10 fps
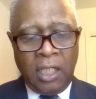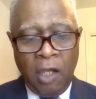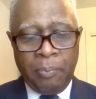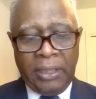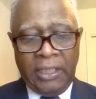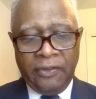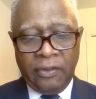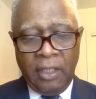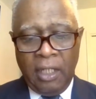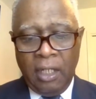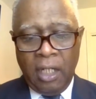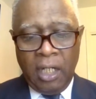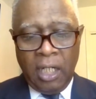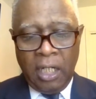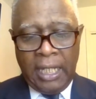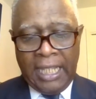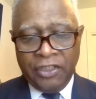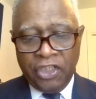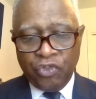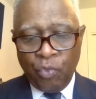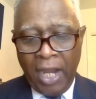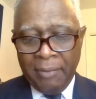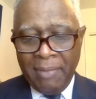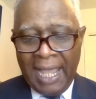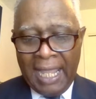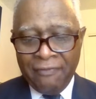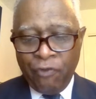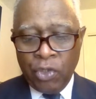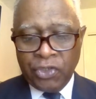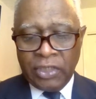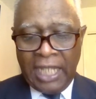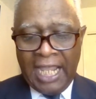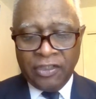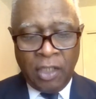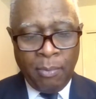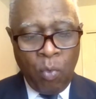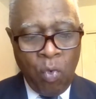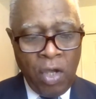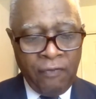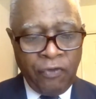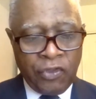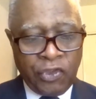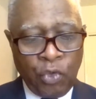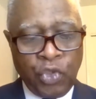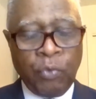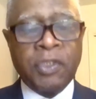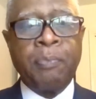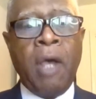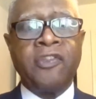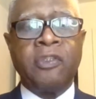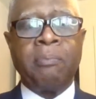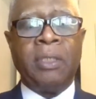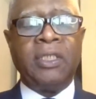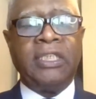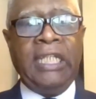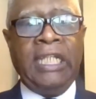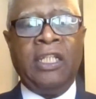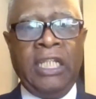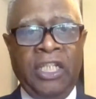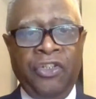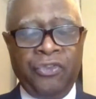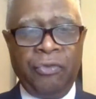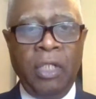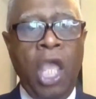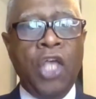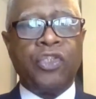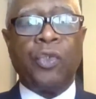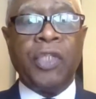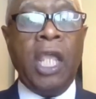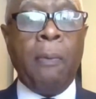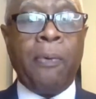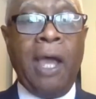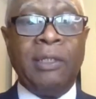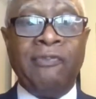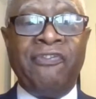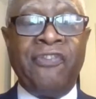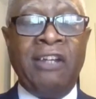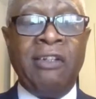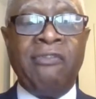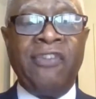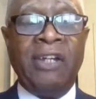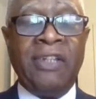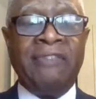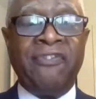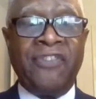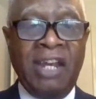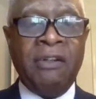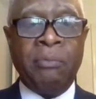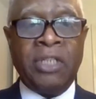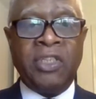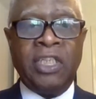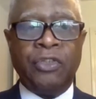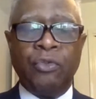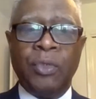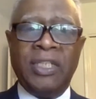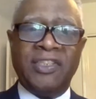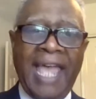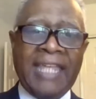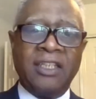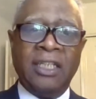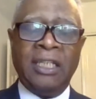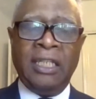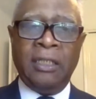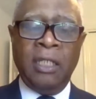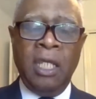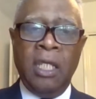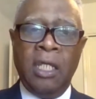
companies, and just ranked by Fortune as #1 for social responsibility in the industry. So they are probably very, very, very much into recycling and